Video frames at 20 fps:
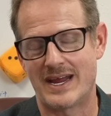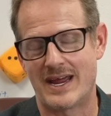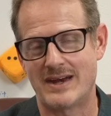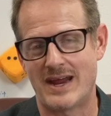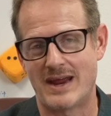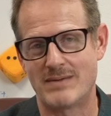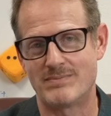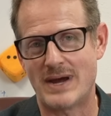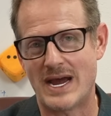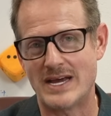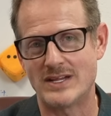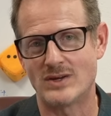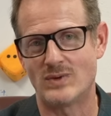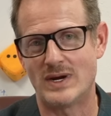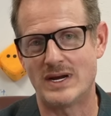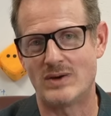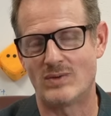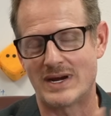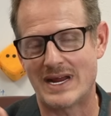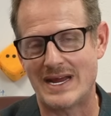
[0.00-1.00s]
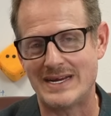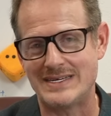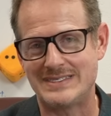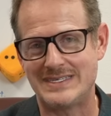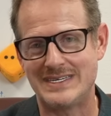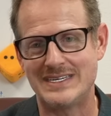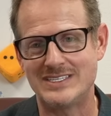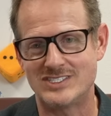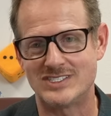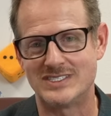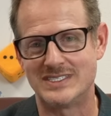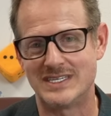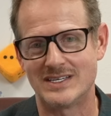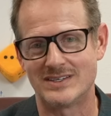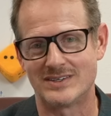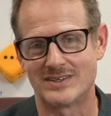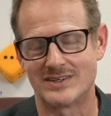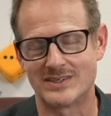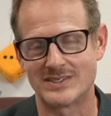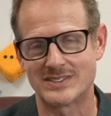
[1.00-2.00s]
And by the way, when I teach
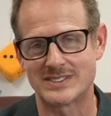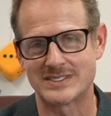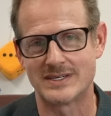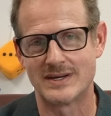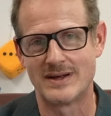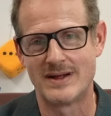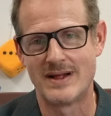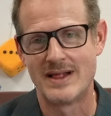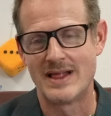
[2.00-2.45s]
dealers,